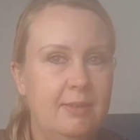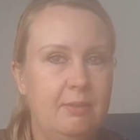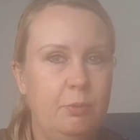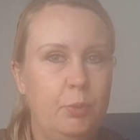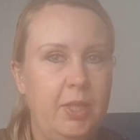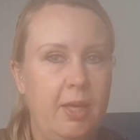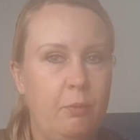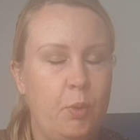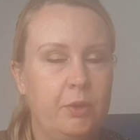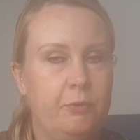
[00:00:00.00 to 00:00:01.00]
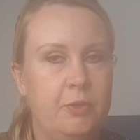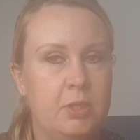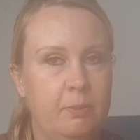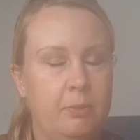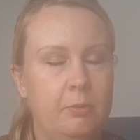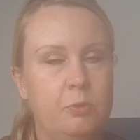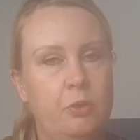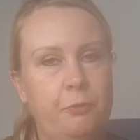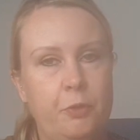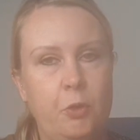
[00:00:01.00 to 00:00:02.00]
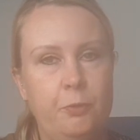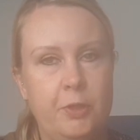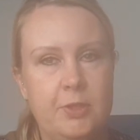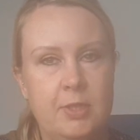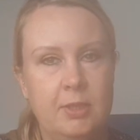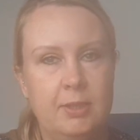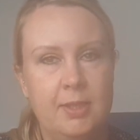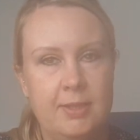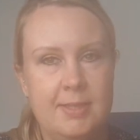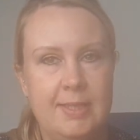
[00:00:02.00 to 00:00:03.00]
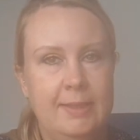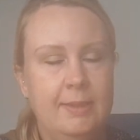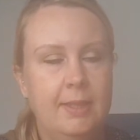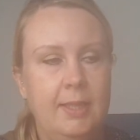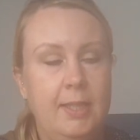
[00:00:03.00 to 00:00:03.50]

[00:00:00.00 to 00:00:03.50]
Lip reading: if we have one of the symptoms of COVID-19,